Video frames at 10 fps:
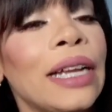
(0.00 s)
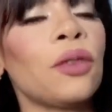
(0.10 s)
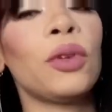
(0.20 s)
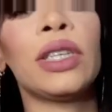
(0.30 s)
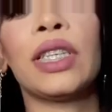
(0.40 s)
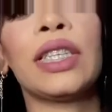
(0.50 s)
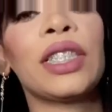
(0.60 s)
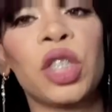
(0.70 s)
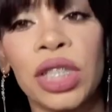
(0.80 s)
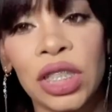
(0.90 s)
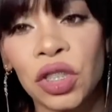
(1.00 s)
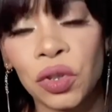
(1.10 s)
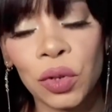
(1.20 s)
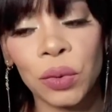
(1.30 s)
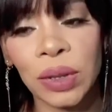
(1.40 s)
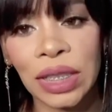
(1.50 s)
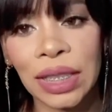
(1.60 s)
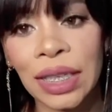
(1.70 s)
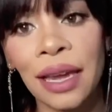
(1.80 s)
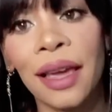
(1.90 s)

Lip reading: going to just chill at the jacuzzi,